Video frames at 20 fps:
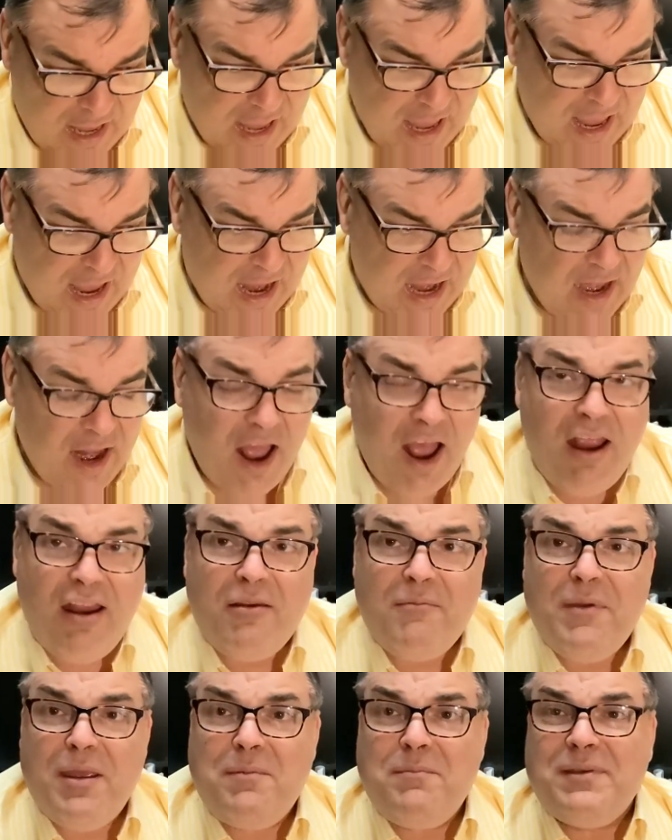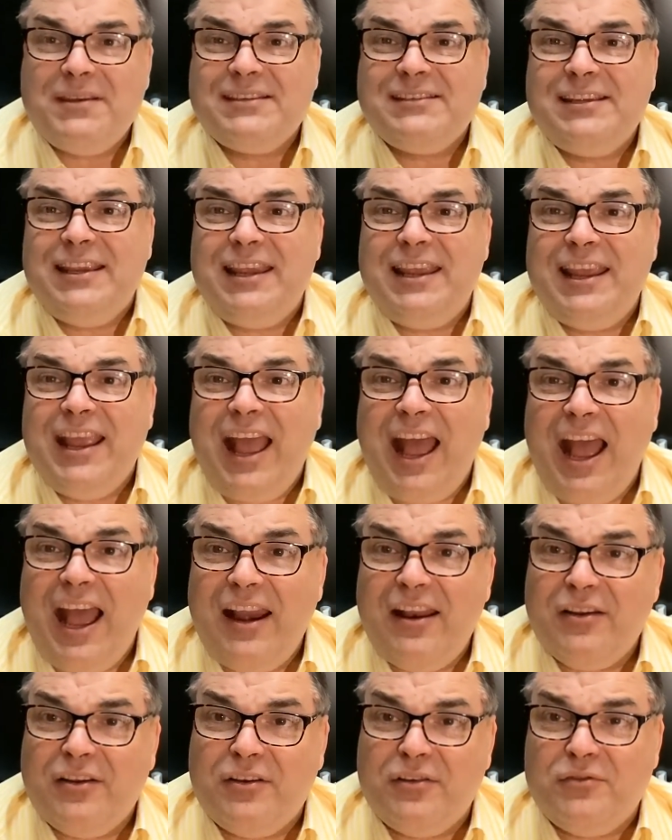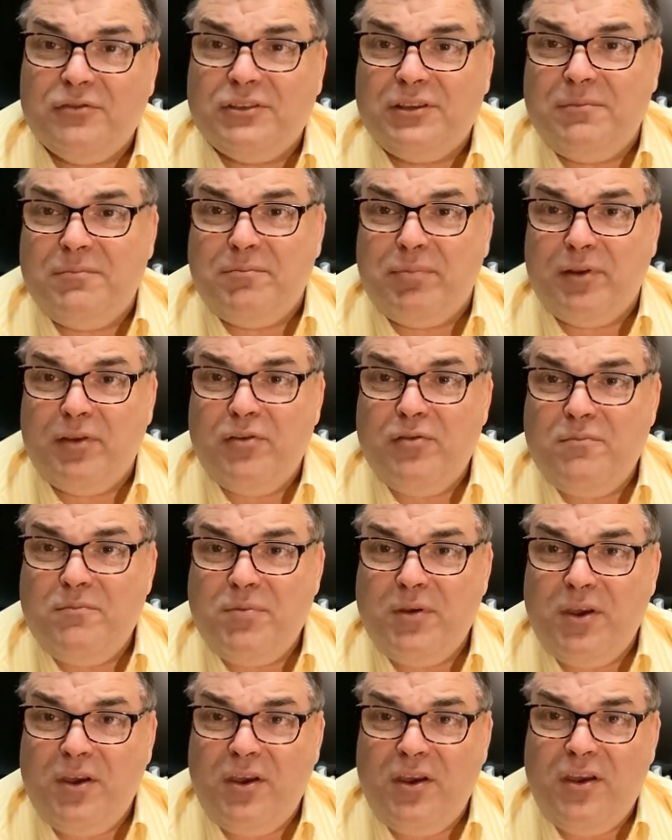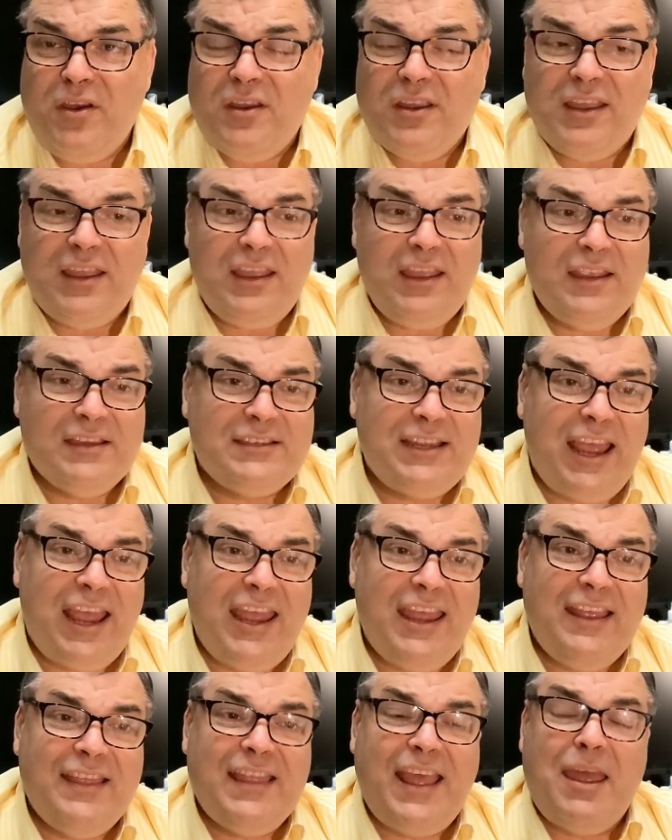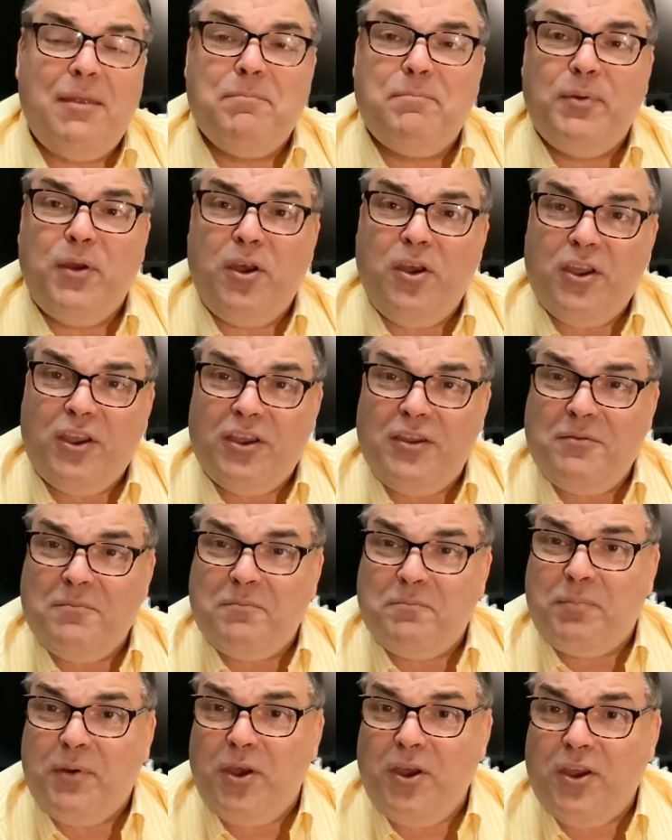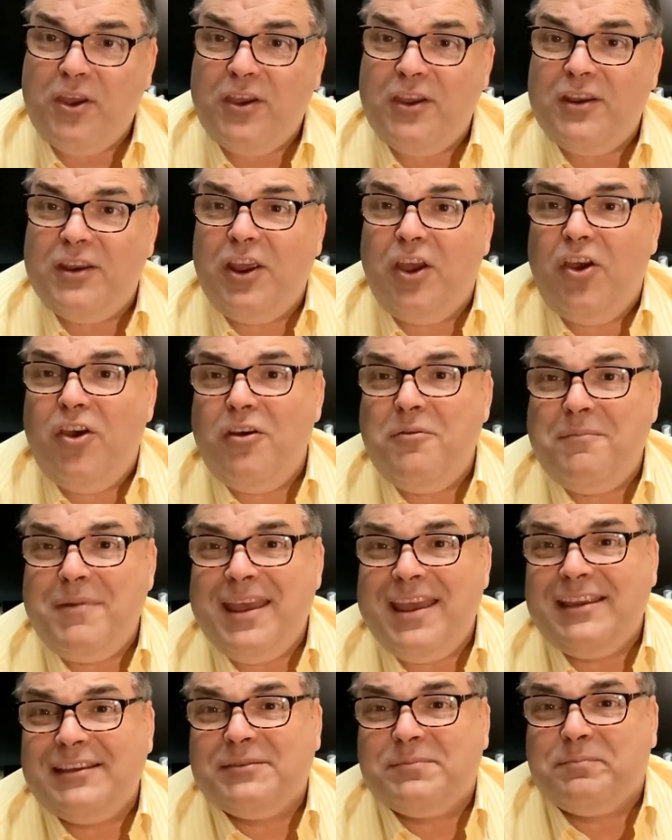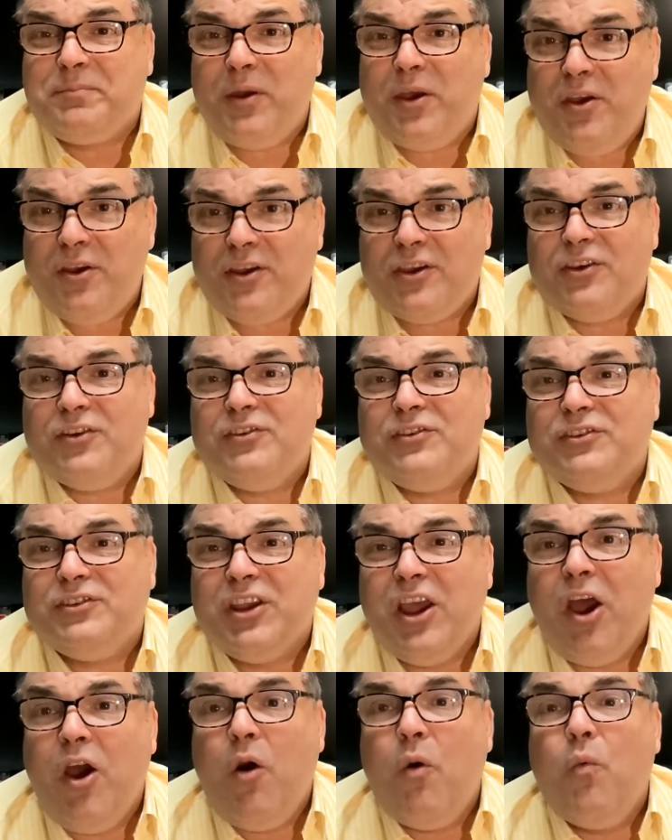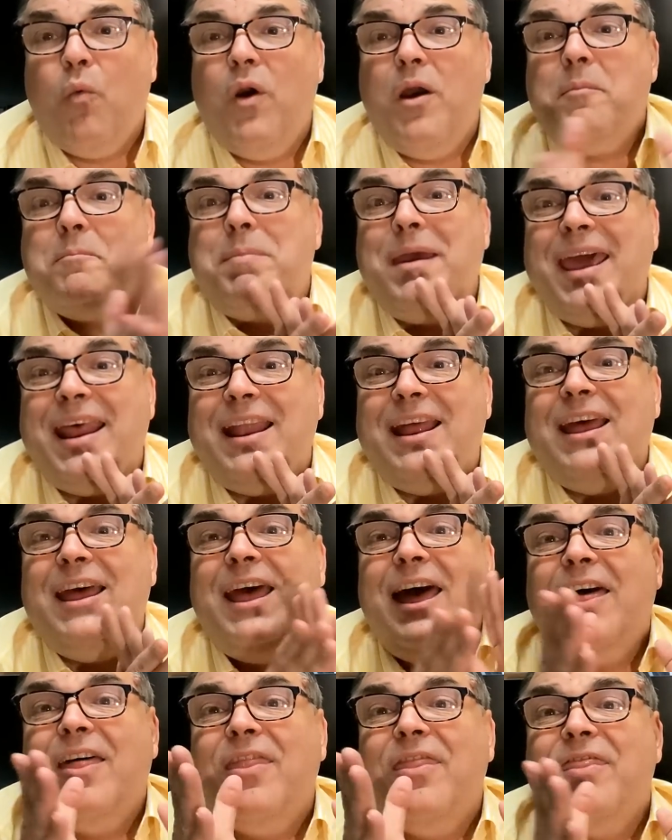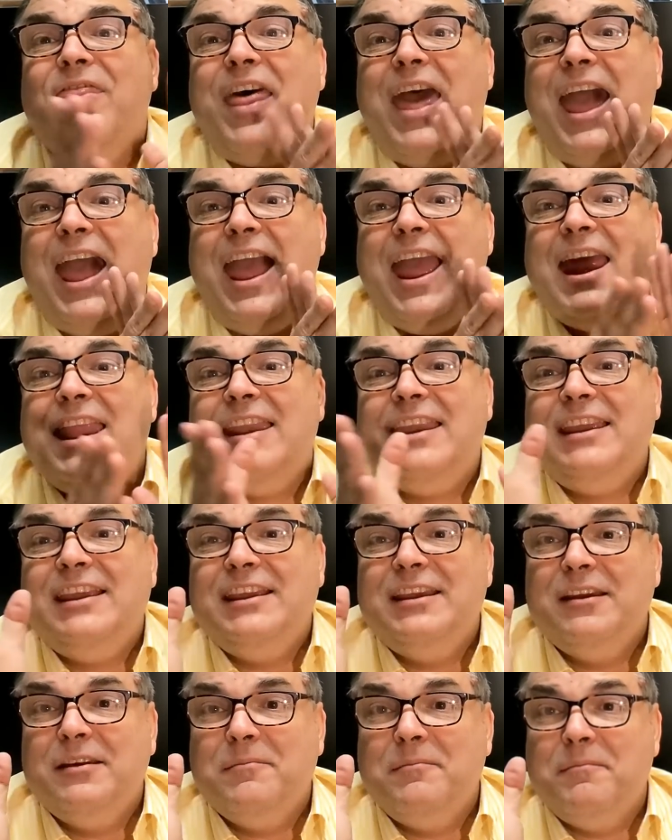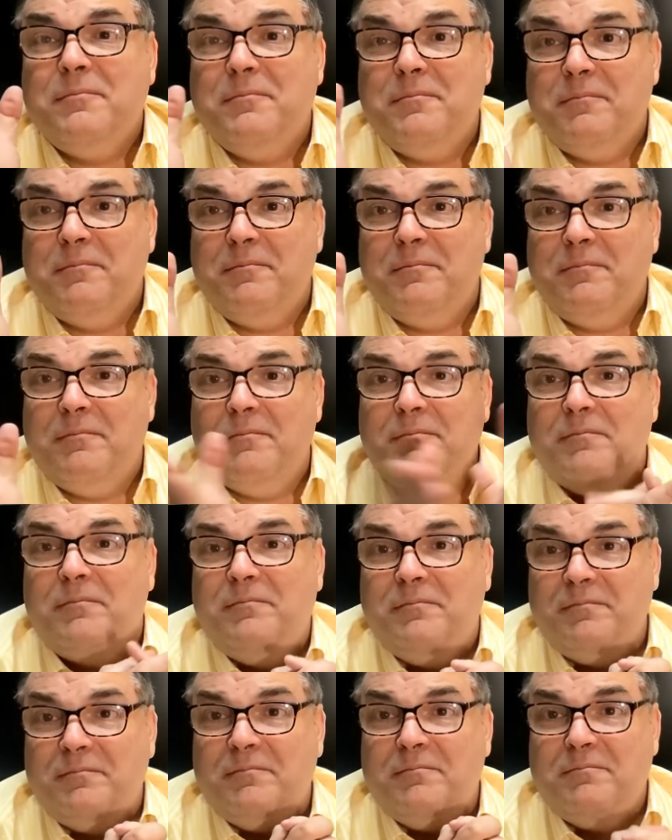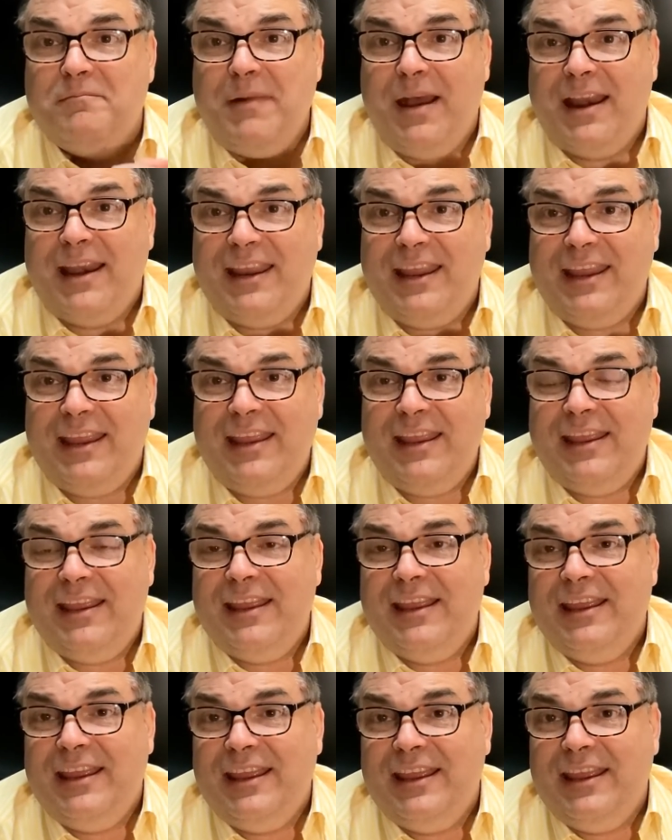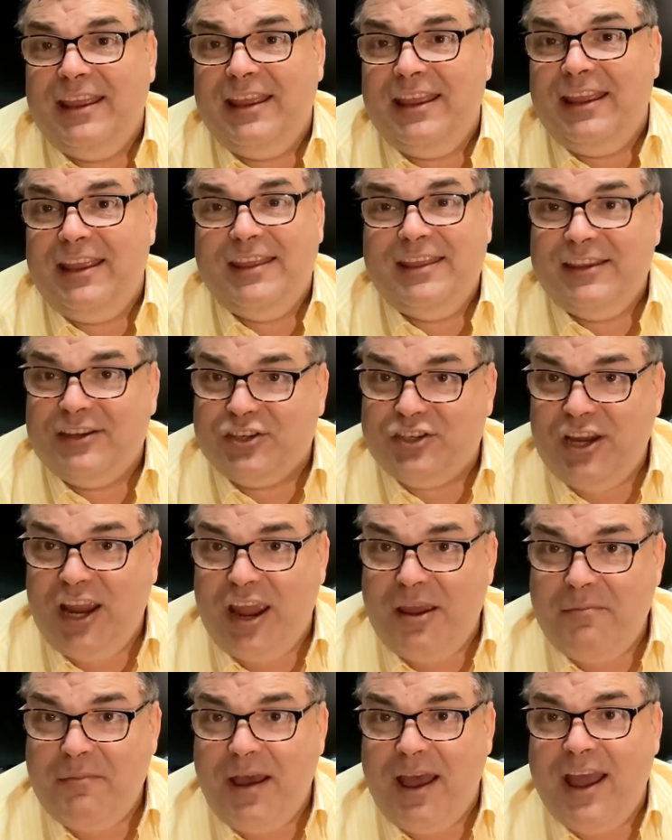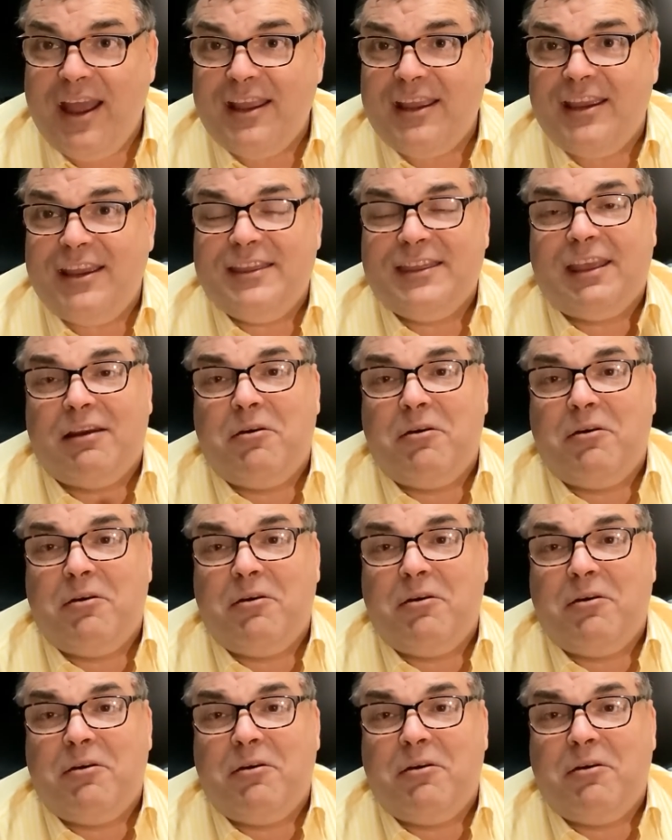And I remember seeing articles in Bloomberg saying that Hermes Birkins were better than money in the share market.